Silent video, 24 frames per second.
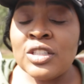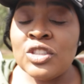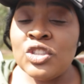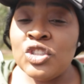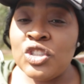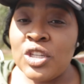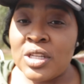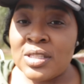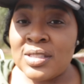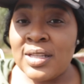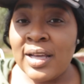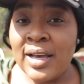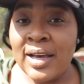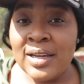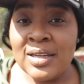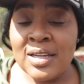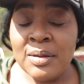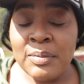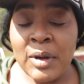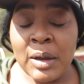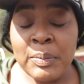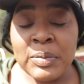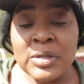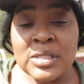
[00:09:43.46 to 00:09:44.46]
just like I
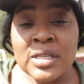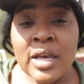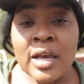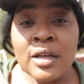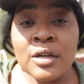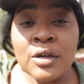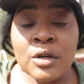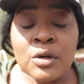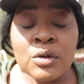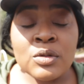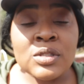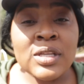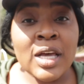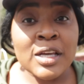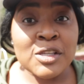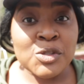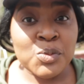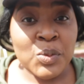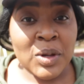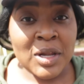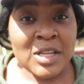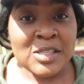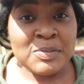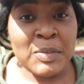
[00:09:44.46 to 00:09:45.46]
did my potatoes
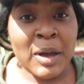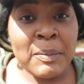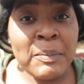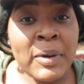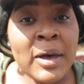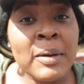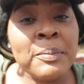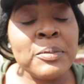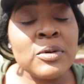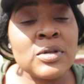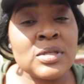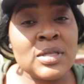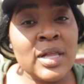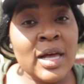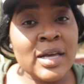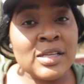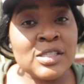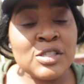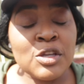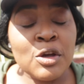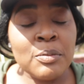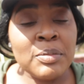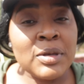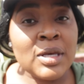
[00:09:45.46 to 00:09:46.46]
as well as my peppers
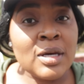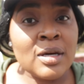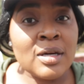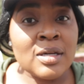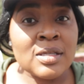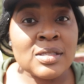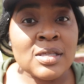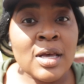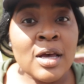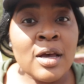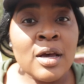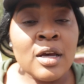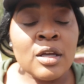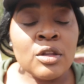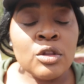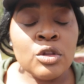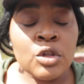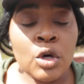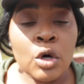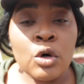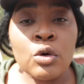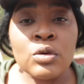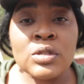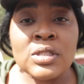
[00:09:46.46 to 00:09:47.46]
last year, because
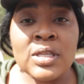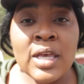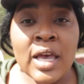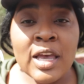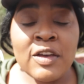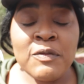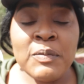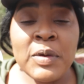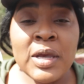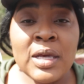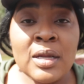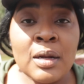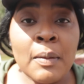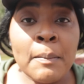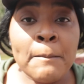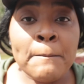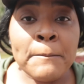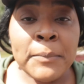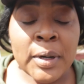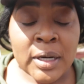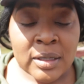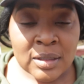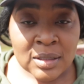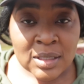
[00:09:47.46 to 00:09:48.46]
those gave me an
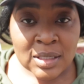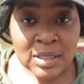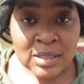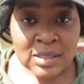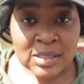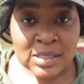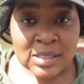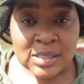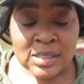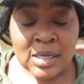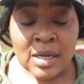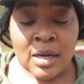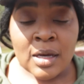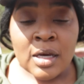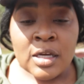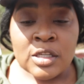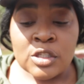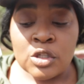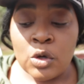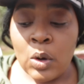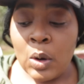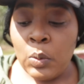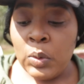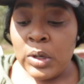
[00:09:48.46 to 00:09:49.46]
abundance.
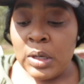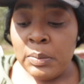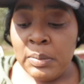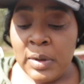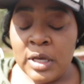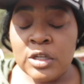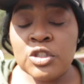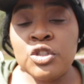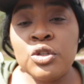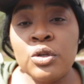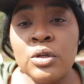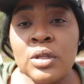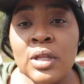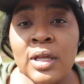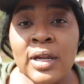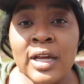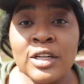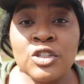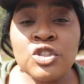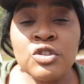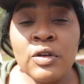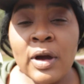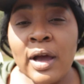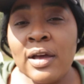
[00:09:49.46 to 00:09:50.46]
So I want to make sure that
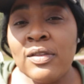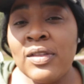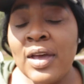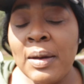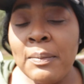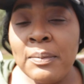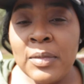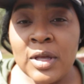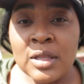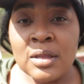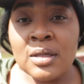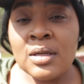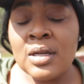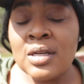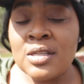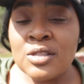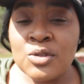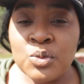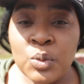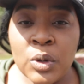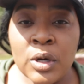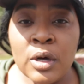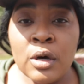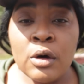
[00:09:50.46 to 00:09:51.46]
I try that method
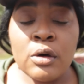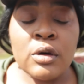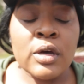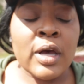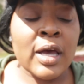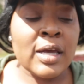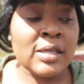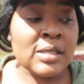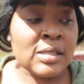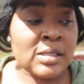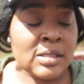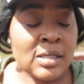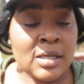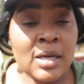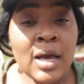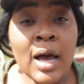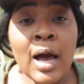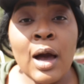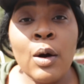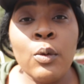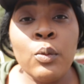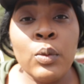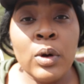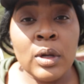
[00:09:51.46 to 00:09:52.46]
as well and see
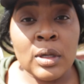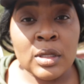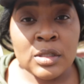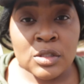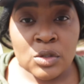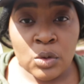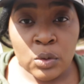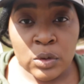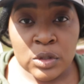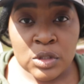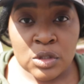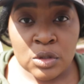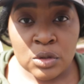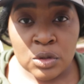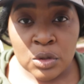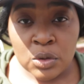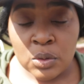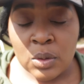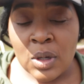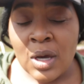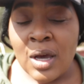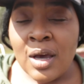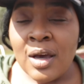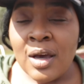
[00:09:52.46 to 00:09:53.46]
how well it's going to do.